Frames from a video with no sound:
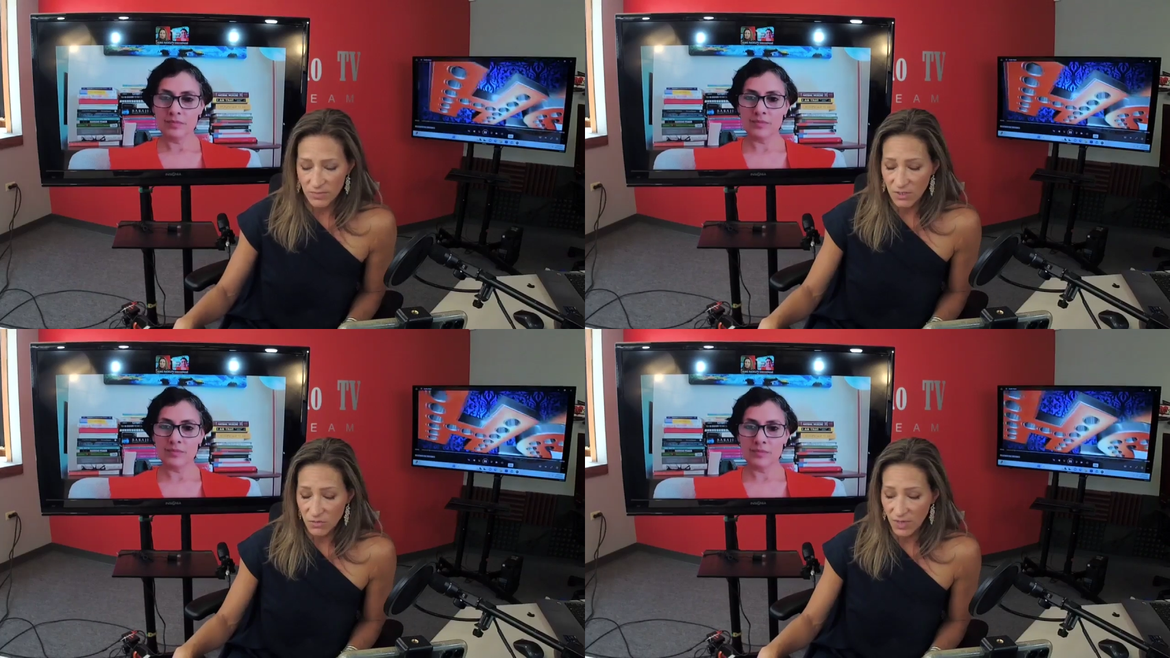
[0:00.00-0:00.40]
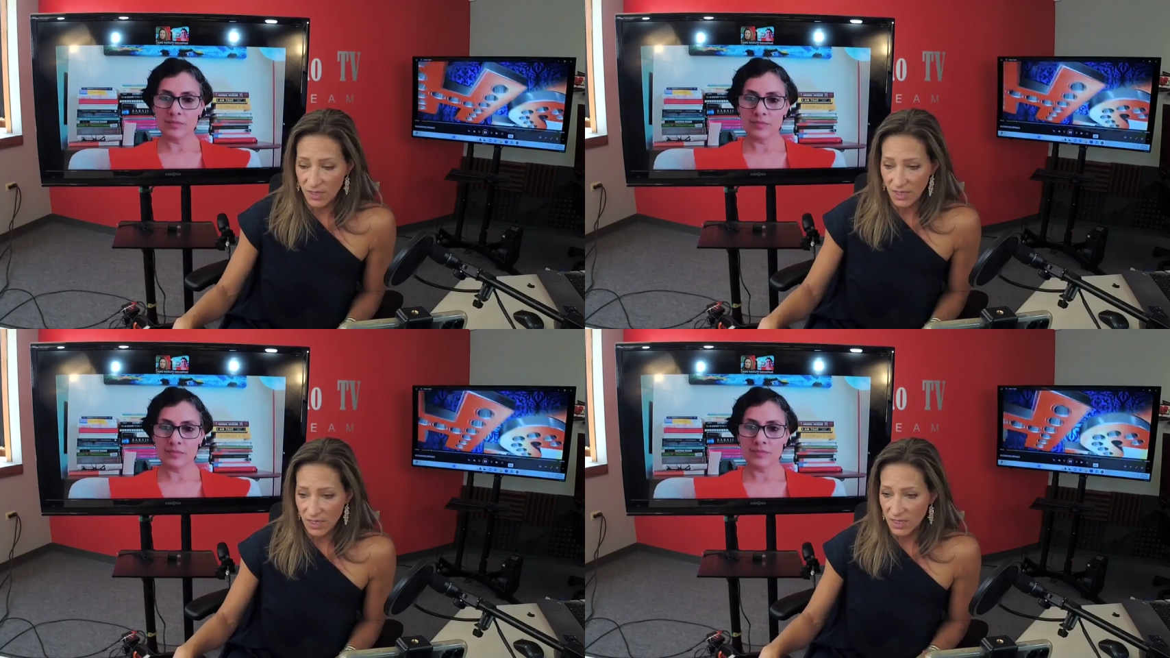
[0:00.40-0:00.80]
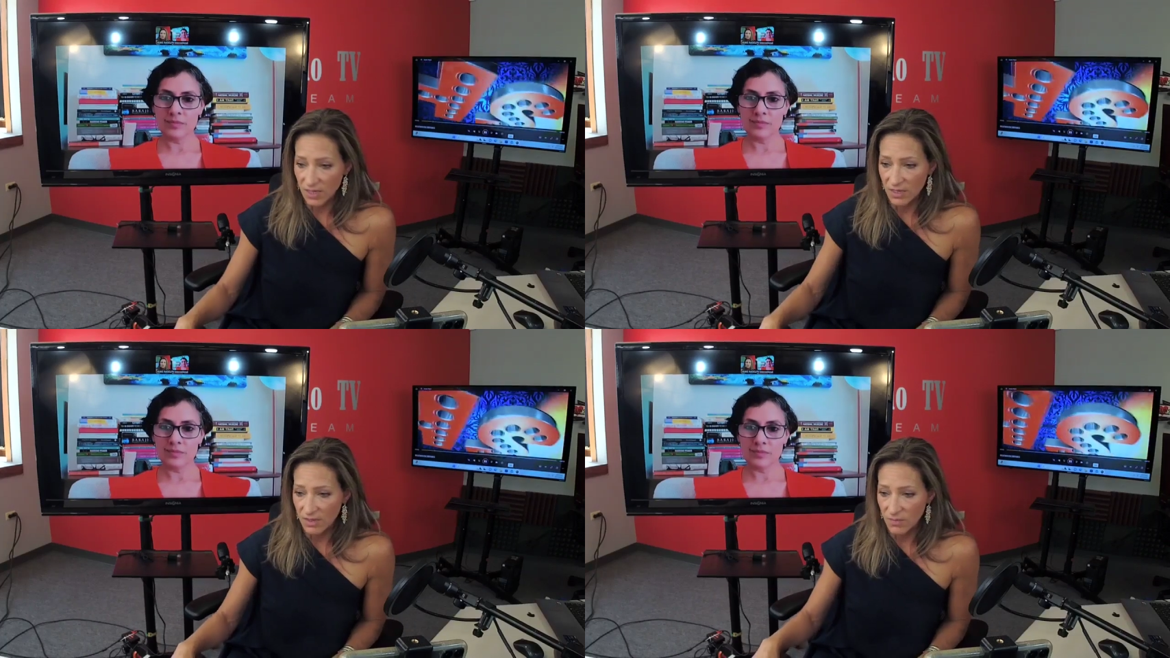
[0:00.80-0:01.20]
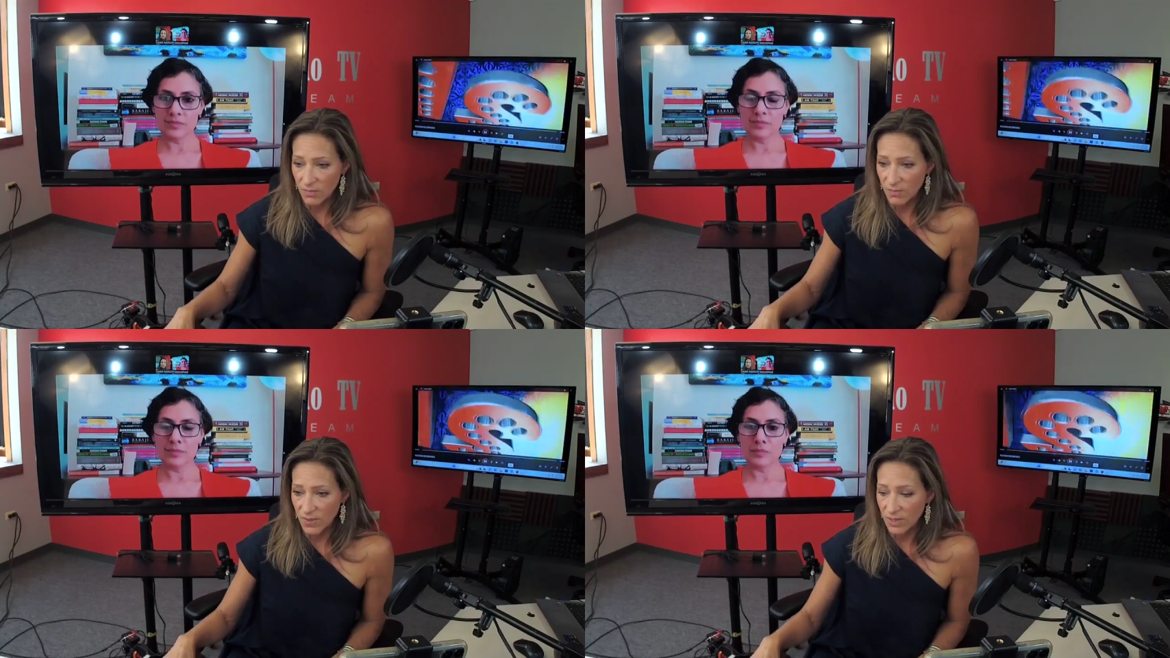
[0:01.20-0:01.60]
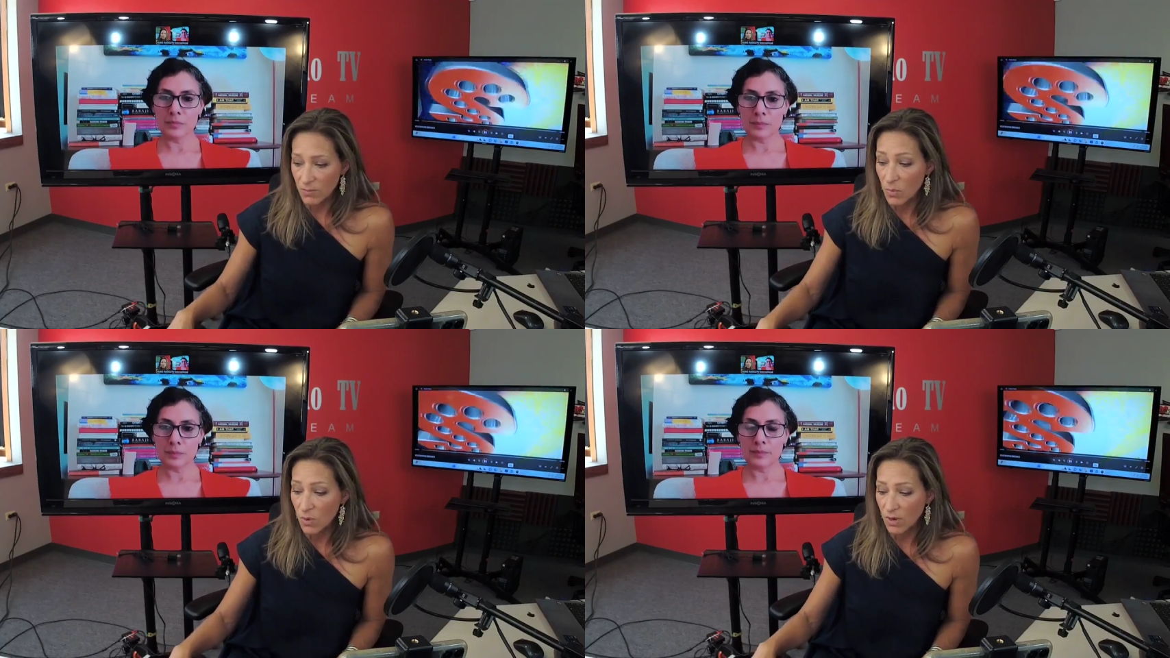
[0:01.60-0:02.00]
Speaker 1: dysregulated being
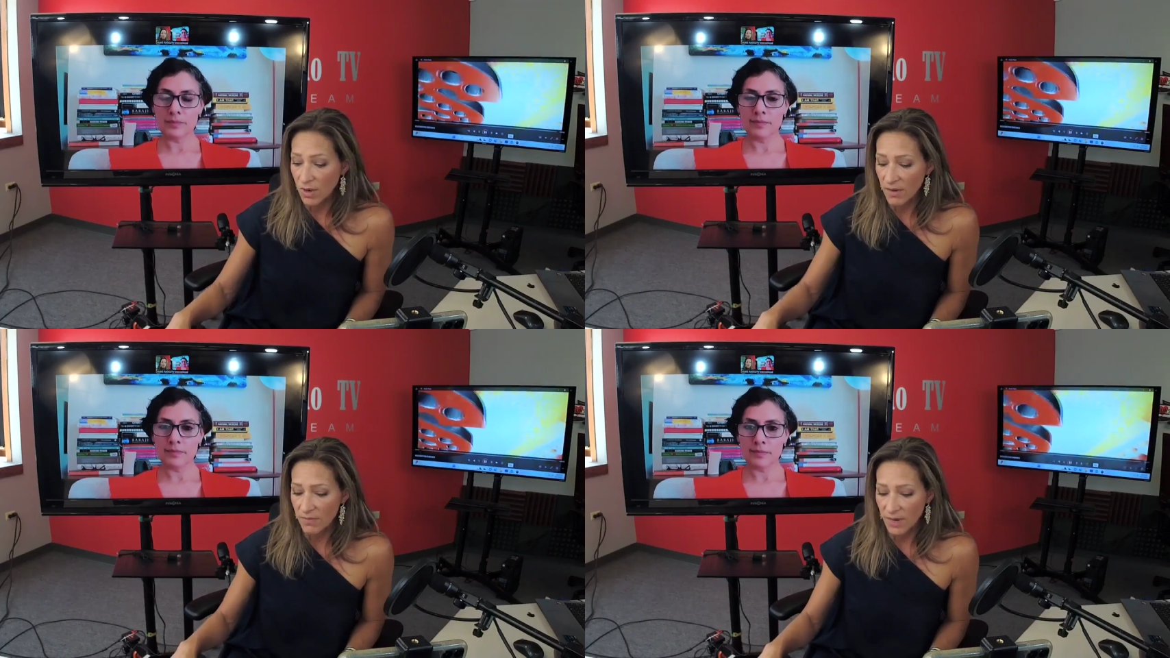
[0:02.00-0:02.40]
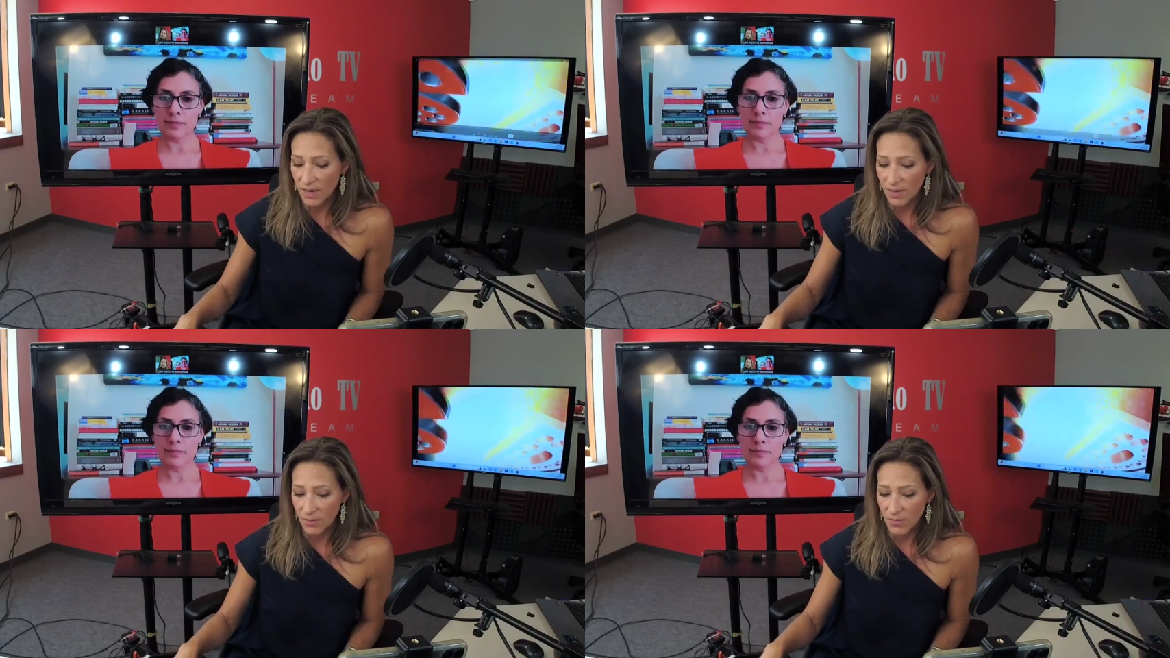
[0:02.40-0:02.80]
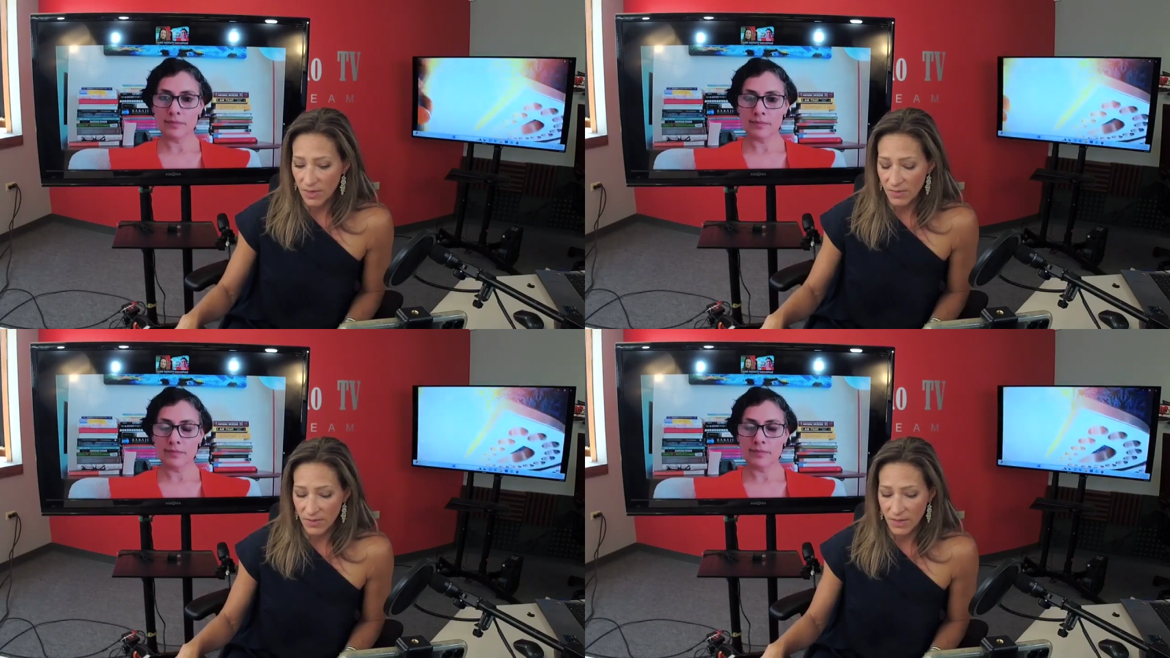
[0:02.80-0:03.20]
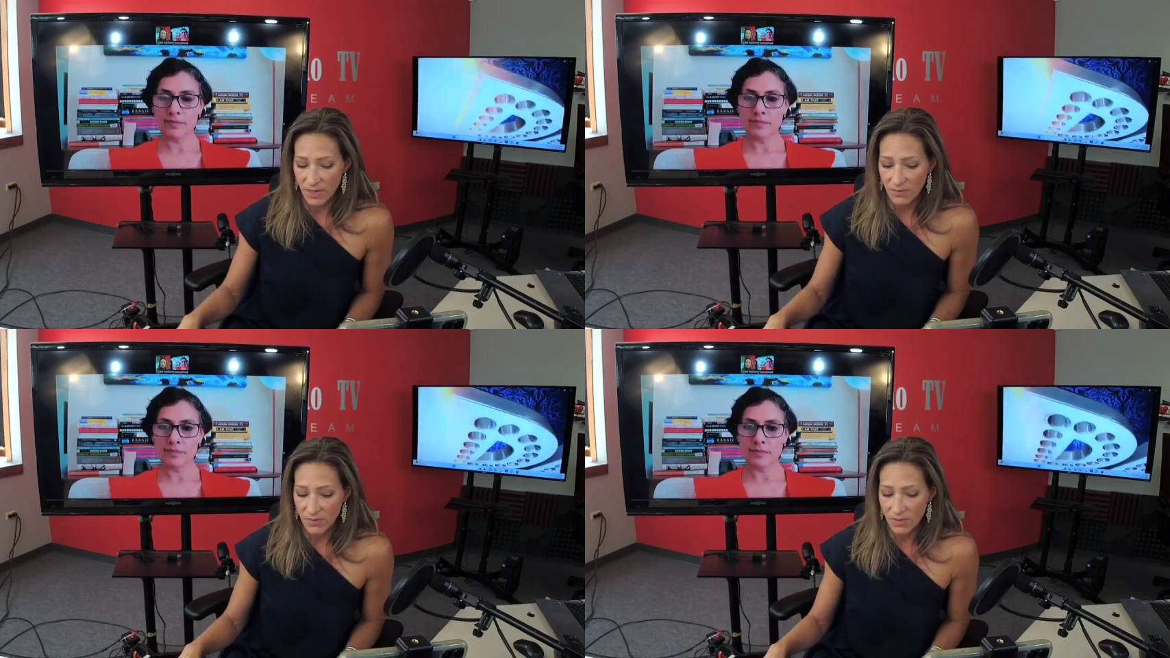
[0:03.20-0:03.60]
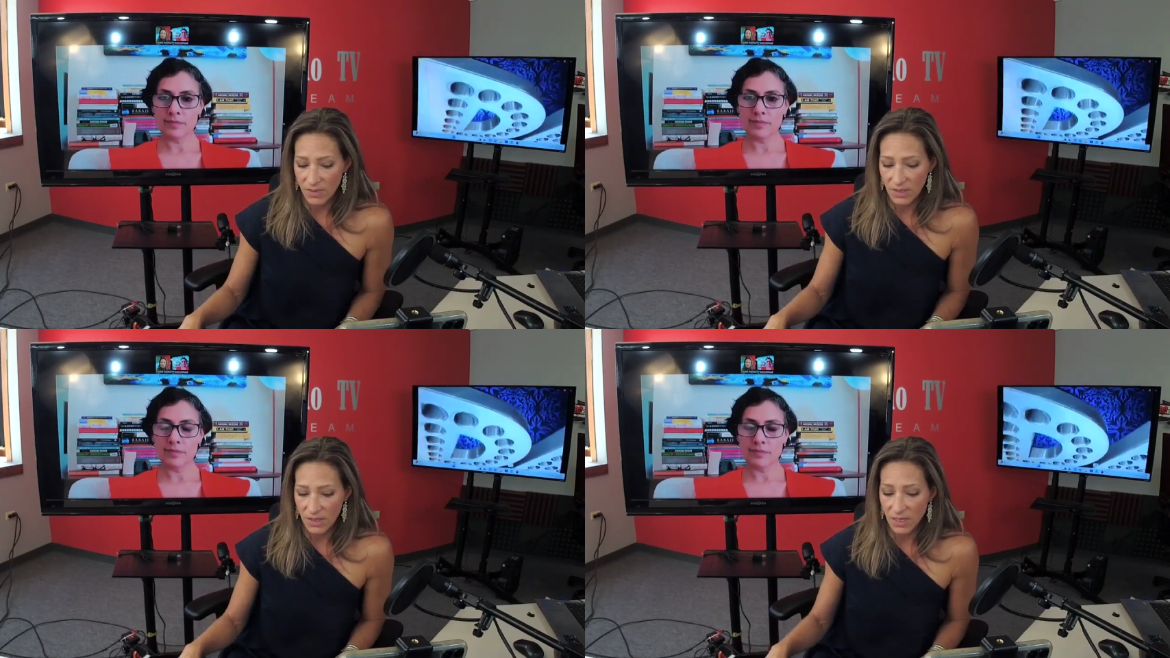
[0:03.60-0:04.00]
more of a of a
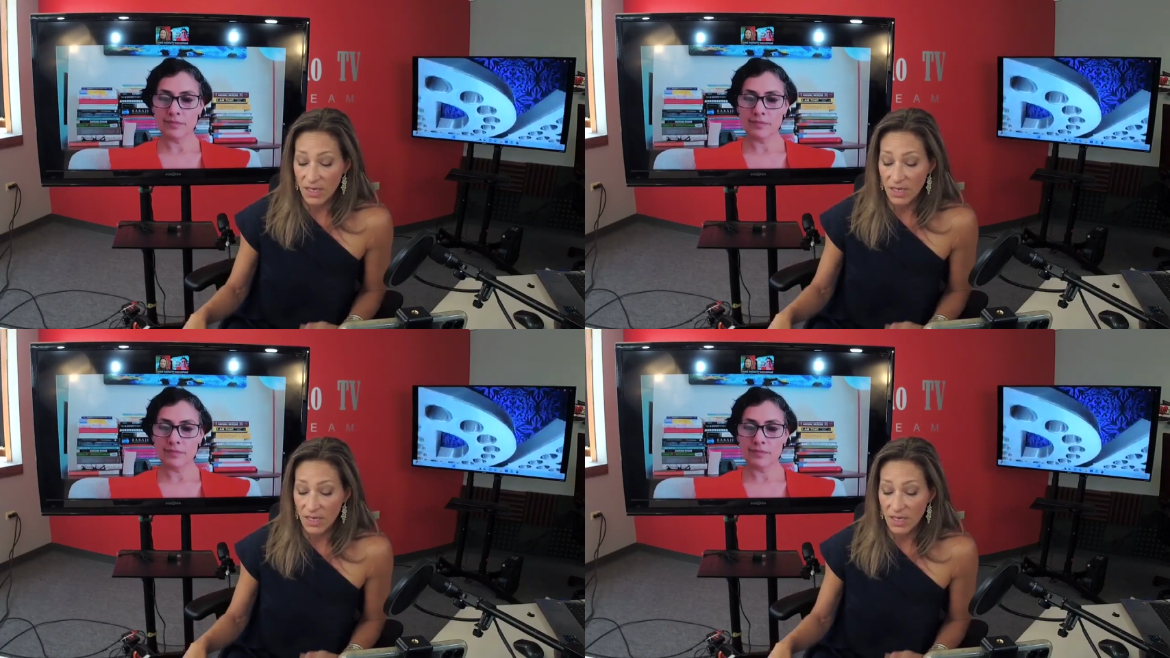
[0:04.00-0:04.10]
uh,